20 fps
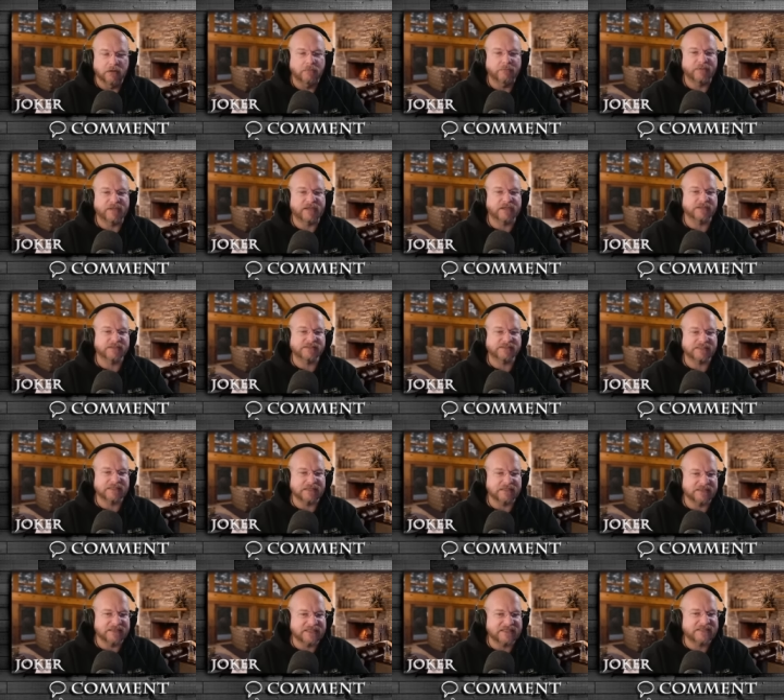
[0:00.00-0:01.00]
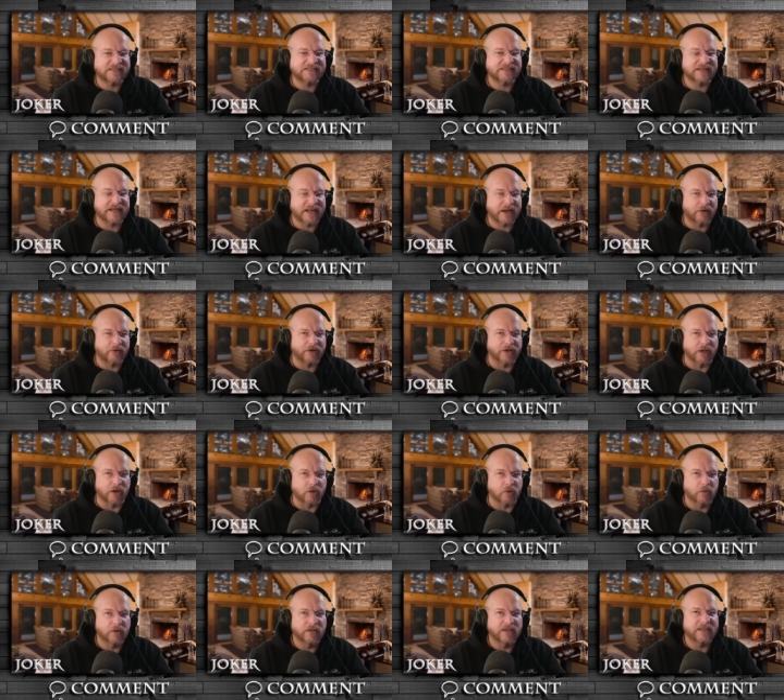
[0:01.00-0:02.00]
Because, see, in this
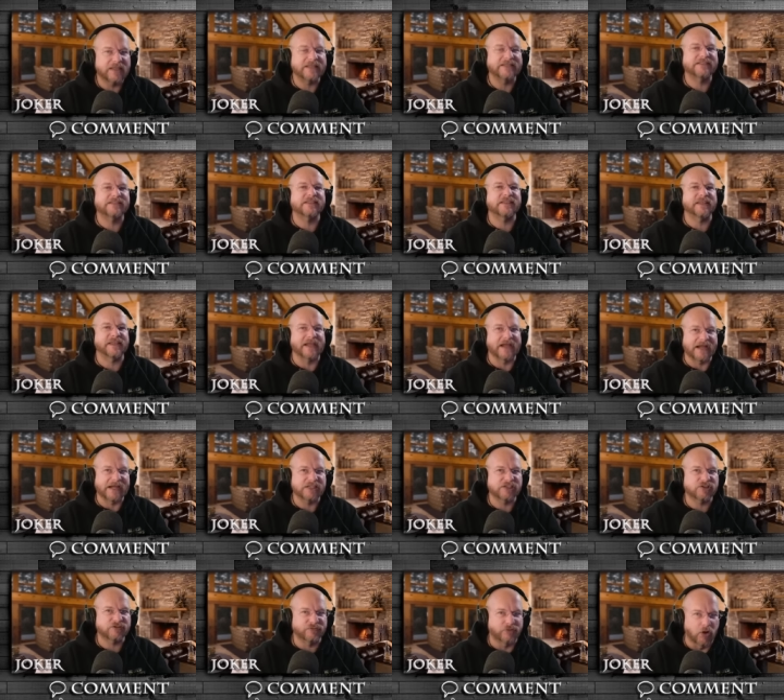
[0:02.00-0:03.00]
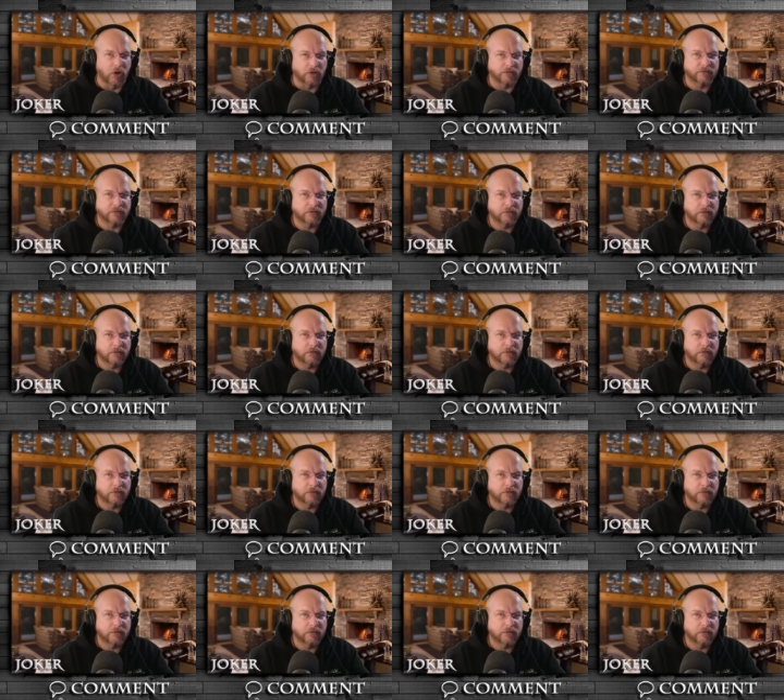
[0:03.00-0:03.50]
scenario, it's the guy's fault.